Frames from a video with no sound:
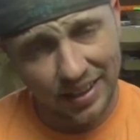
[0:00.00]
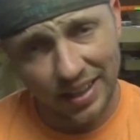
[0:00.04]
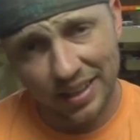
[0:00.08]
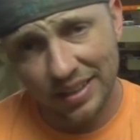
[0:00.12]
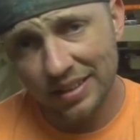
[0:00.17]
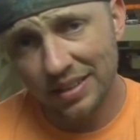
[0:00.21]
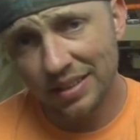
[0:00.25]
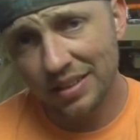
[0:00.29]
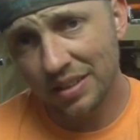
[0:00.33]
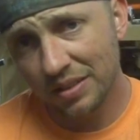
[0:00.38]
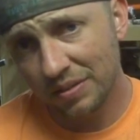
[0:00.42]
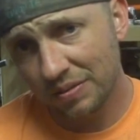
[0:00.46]

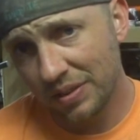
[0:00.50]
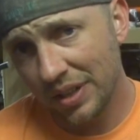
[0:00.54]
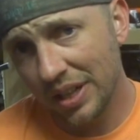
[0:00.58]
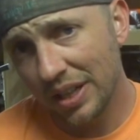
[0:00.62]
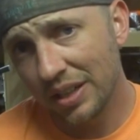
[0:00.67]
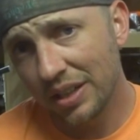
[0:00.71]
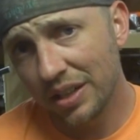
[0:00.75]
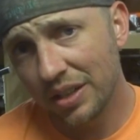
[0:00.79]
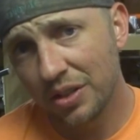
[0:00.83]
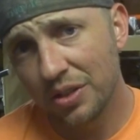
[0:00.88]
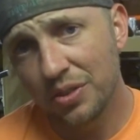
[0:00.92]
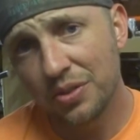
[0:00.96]
that they're
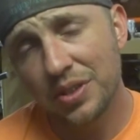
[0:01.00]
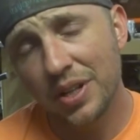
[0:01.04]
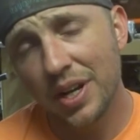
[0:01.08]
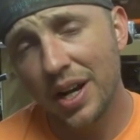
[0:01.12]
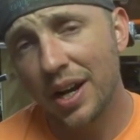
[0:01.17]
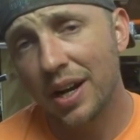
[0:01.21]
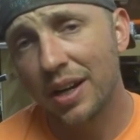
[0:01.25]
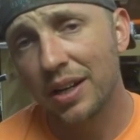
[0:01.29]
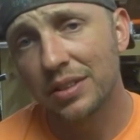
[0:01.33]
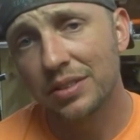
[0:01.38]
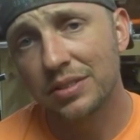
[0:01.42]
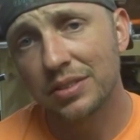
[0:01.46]
fairly new
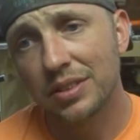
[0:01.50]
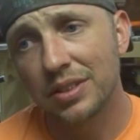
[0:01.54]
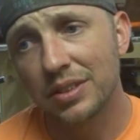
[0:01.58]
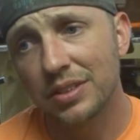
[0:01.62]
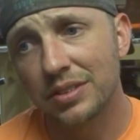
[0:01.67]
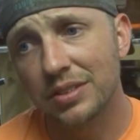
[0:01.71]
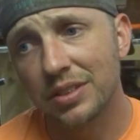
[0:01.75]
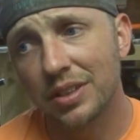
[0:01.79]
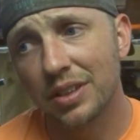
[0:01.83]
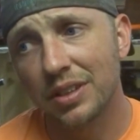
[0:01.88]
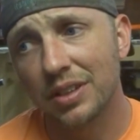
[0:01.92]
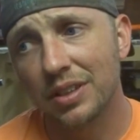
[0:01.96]
tires,
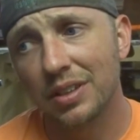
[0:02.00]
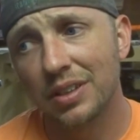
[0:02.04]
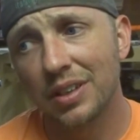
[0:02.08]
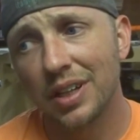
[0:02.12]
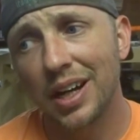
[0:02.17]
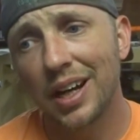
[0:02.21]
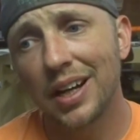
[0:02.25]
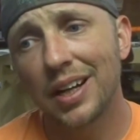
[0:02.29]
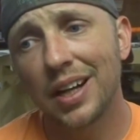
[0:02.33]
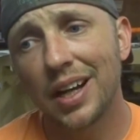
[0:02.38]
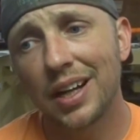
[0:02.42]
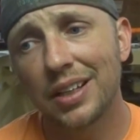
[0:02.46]
because
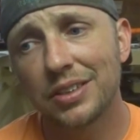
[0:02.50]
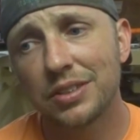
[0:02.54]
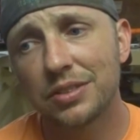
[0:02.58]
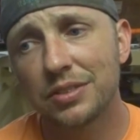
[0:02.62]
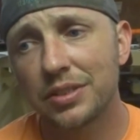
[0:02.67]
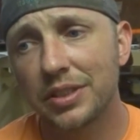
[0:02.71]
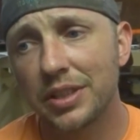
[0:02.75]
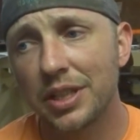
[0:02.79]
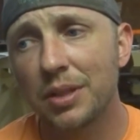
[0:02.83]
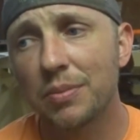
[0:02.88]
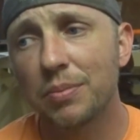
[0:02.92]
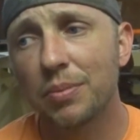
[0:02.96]
I
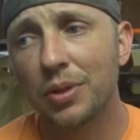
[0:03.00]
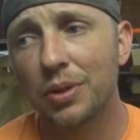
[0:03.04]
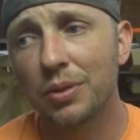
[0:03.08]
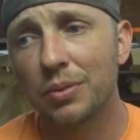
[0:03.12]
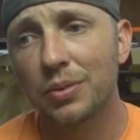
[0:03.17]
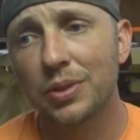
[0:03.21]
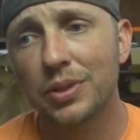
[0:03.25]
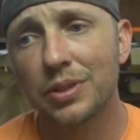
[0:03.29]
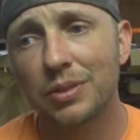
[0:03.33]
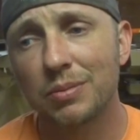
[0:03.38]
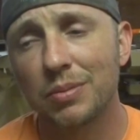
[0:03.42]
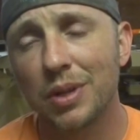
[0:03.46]
usually keep up
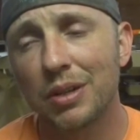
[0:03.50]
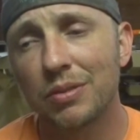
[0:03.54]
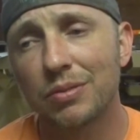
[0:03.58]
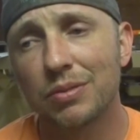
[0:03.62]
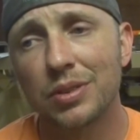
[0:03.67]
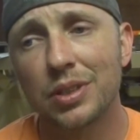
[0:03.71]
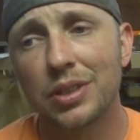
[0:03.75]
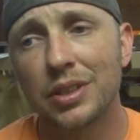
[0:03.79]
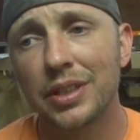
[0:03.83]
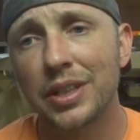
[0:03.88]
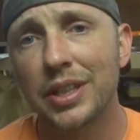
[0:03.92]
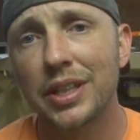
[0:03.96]
with them. I've
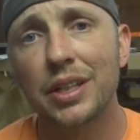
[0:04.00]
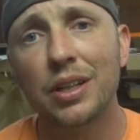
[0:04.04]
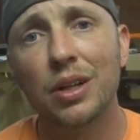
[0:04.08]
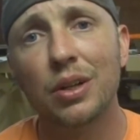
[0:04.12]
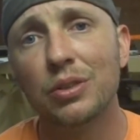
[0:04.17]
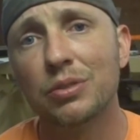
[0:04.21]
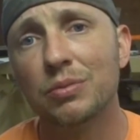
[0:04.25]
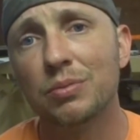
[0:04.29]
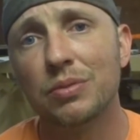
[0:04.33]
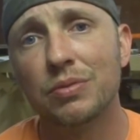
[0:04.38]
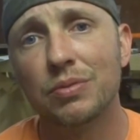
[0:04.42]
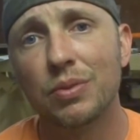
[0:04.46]
run
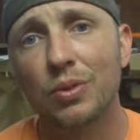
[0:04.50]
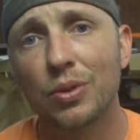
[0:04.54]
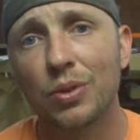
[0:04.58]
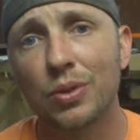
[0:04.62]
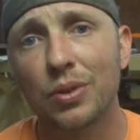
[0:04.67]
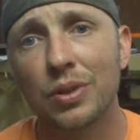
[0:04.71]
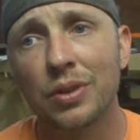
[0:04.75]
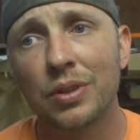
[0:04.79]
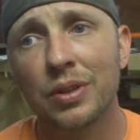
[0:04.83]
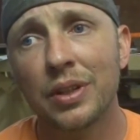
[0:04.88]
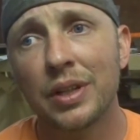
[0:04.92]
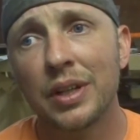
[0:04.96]
Nitos
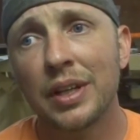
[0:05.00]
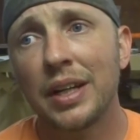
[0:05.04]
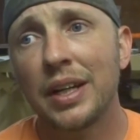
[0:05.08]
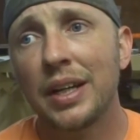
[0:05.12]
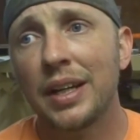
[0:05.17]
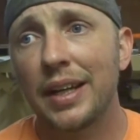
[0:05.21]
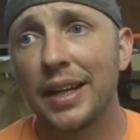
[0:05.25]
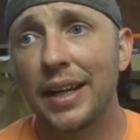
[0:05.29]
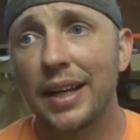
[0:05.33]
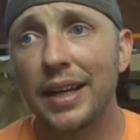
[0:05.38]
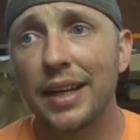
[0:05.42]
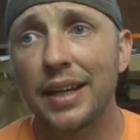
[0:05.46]
before,
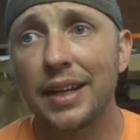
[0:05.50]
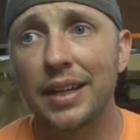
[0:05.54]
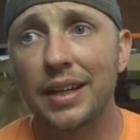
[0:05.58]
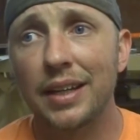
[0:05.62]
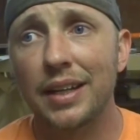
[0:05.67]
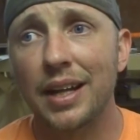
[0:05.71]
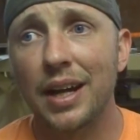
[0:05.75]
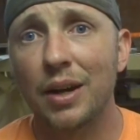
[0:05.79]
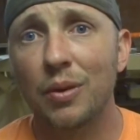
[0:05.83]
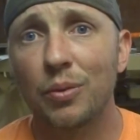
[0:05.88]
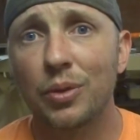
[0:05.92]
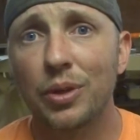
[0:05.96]

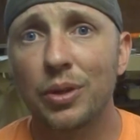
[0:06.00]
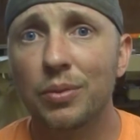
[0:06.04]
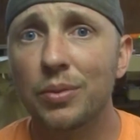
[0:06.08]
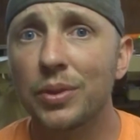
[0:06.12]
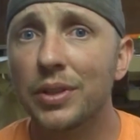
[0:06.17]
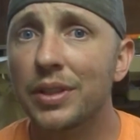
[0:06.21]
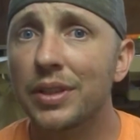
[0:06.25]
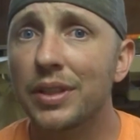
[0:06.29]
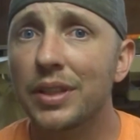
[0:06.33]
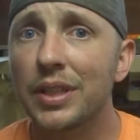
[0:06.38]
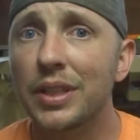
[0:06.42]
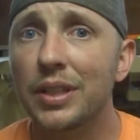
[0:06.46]
and I went
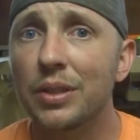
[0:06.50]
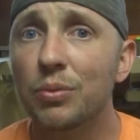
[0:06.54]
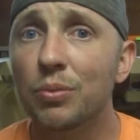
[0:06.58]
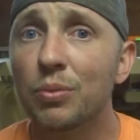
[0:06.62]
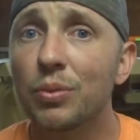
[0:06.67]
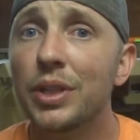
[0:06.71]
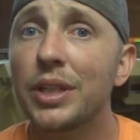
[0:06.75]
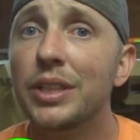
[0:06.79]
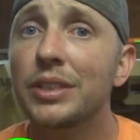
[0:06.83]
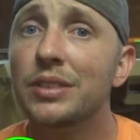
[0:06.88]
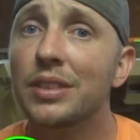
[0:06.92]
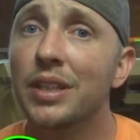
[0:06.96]
with the
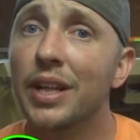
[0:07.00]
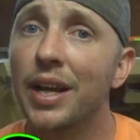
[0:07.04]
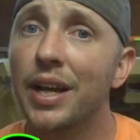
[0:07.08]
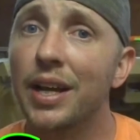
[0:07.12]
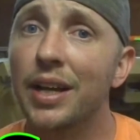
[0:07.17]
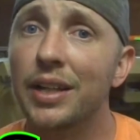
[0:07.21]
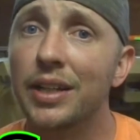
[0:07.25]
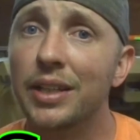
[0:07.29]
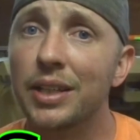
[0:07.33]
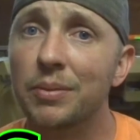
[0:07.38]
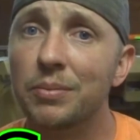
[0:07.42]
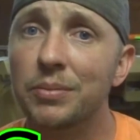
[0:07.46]

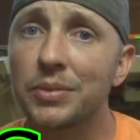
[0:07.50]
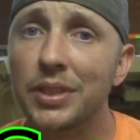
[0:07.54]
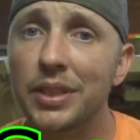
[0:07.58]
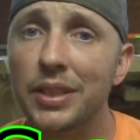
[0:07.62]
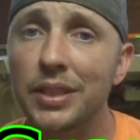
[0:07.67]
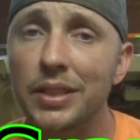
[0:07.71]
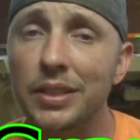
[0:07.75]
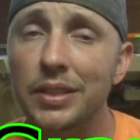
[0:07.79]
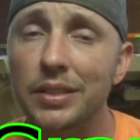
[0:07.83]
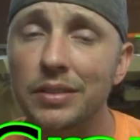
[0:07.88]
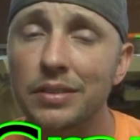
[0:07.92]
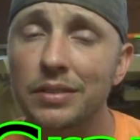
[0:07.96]
Ridgeline
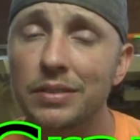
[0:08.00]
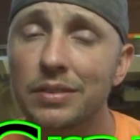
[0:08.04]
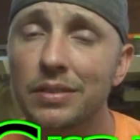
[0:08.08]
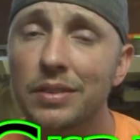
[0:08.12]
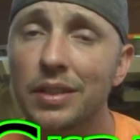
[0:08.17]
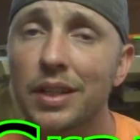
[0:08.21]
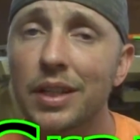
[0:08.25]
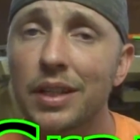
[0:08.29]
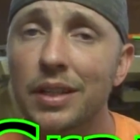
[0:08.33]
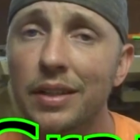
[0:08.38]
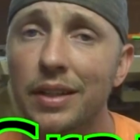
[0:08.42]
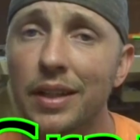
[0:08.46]
MTs,
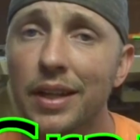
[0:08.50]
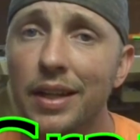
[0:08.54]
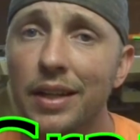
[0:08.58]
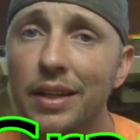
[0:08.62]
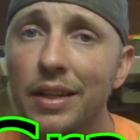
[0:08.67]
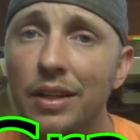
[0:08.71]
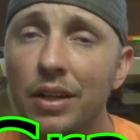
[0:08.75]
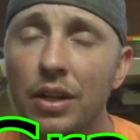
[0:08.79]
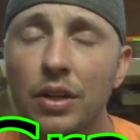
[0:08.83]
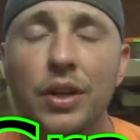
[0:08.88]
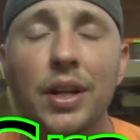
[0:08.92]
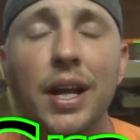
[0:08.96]
and
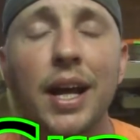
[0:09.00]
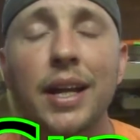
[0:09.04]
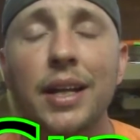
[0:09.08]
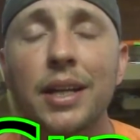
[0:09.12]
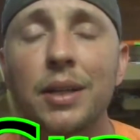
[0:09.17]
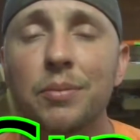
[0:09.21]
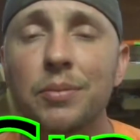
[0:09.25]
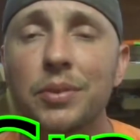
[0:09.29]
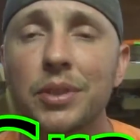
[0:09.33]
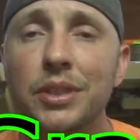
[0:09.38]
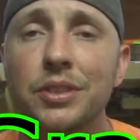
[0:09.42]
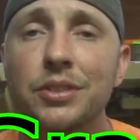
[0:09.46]
not
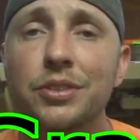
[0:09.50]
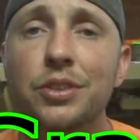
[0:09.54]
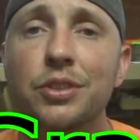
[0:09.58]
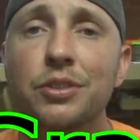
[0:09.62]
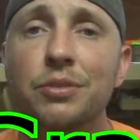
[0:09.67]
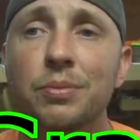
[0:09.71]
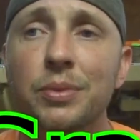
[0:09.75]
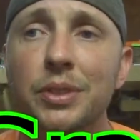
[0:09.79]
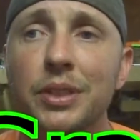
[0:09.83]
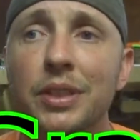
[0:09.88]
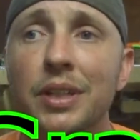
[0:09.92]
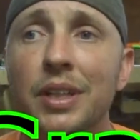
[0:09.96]
MTs,
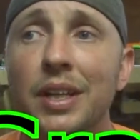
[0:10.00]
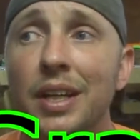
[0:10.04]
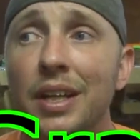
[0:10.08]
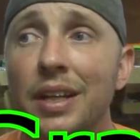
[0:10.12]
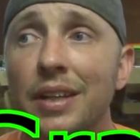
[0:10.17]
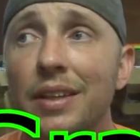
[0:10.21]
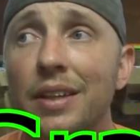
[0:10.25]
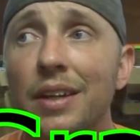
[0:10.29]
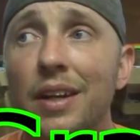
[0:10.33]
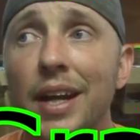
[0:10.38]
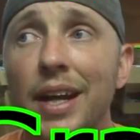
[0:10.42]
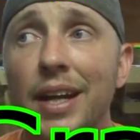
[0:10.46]
excuse me.
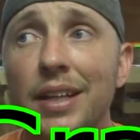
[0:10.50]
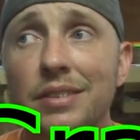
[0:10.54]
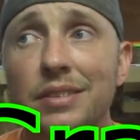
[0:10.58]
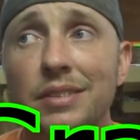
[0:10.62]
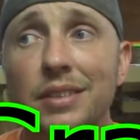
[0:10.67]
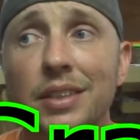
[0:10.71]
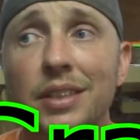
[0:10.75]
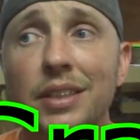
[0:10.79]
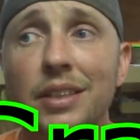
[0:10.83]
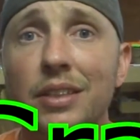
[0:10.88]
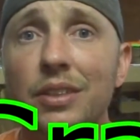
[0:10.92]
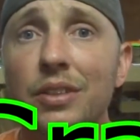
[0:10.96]
They're
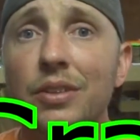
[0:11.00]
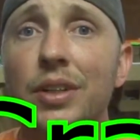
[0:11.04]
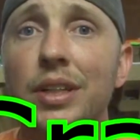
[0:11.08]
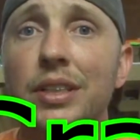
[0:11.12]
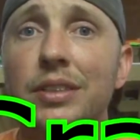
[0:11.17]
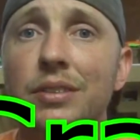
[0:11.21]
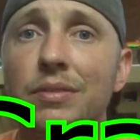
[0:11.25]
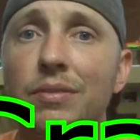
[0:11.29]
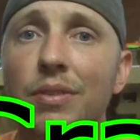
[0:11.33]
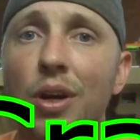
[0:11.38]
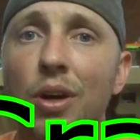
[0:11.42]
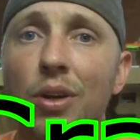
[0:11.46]
actually an
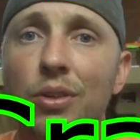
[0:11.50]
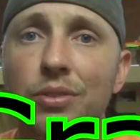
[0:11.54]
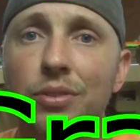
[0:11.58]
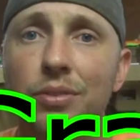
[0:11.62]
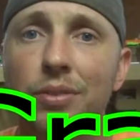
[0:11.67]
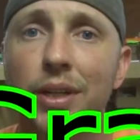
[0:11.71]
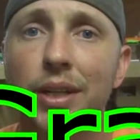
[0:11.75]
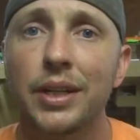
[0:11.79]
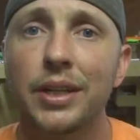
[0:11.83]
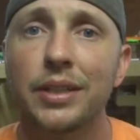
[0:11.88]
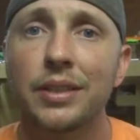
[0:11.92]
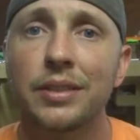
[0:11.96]
aggressive
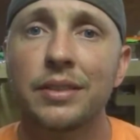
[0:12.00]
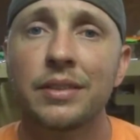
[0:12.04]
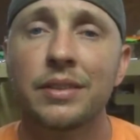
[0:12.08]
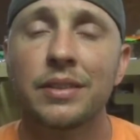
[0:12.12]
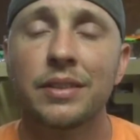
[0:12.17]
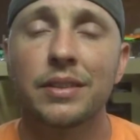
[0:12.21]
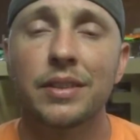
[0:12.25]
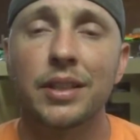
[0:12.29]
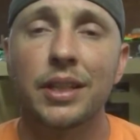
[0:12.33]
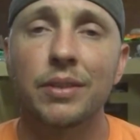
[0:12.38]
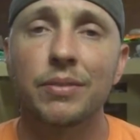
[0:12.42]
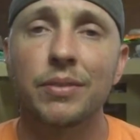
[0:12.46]
all-terrain.
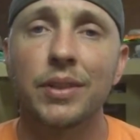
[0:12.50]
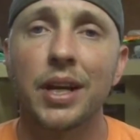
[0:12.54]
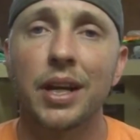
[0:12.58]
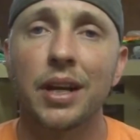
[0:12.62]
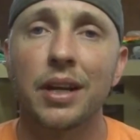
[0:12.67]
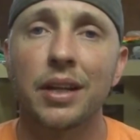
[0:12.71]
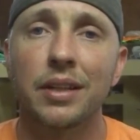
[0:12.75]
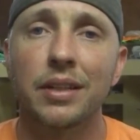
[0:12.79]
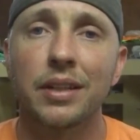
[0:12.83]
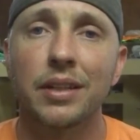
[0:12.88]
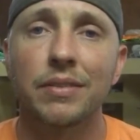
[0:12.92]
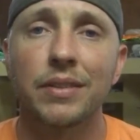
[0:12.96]
They've
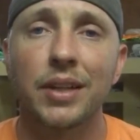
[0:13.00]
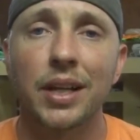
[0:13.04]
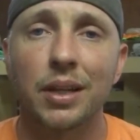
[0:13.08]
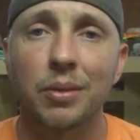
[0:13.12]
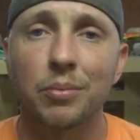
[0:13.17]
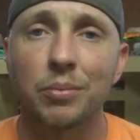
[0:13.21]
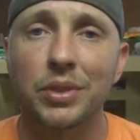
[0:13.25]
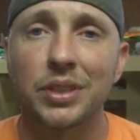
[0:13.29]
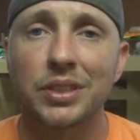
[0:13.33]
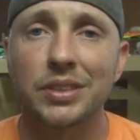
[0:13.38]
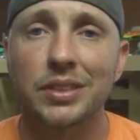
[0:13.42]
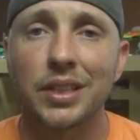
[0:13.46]
got
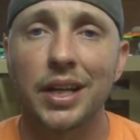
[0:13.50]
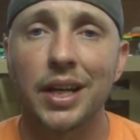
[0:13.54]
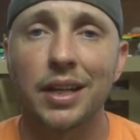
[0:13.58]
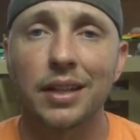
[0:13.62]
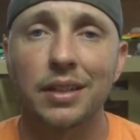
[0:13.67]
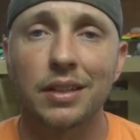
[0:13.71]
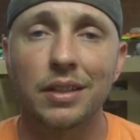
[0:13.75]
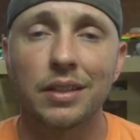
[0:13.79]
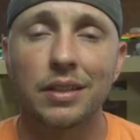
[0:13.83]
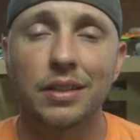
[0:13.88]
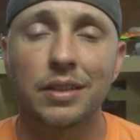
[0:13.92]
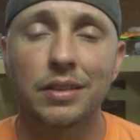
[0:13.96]
a big side
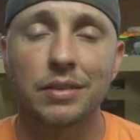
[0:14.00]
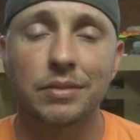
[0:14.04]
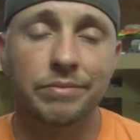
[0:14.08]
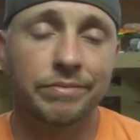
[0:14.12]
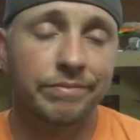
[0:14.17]
lug.